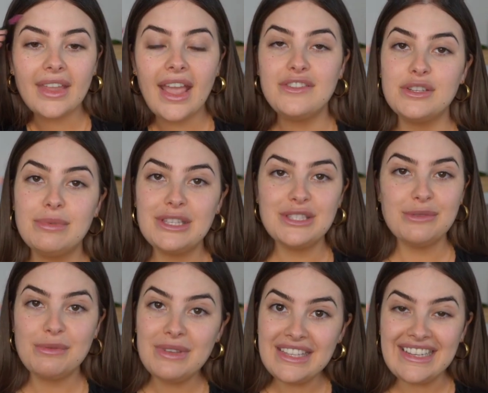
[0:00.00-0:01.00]
have just been
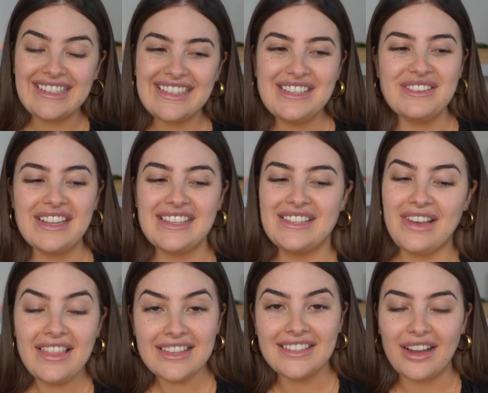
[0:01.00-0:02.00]
super busy doing some
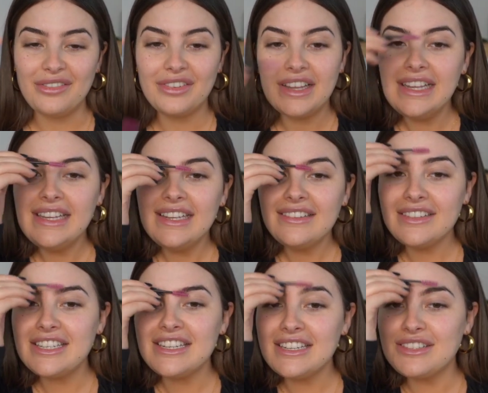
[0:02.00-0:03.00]
other stuff,
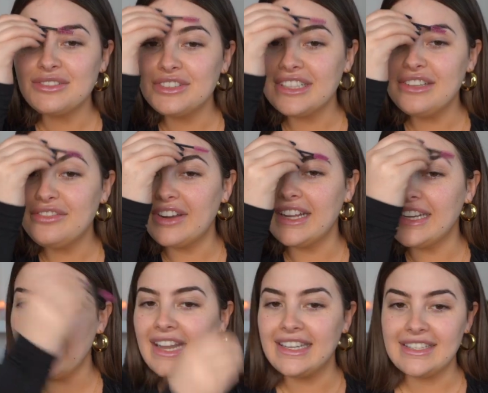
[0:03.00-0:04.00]
which is really
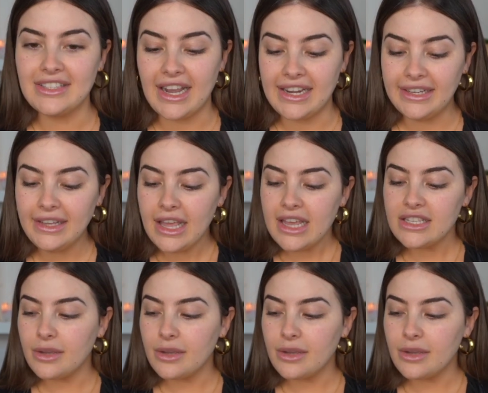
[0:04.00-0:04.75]
fun and exciting.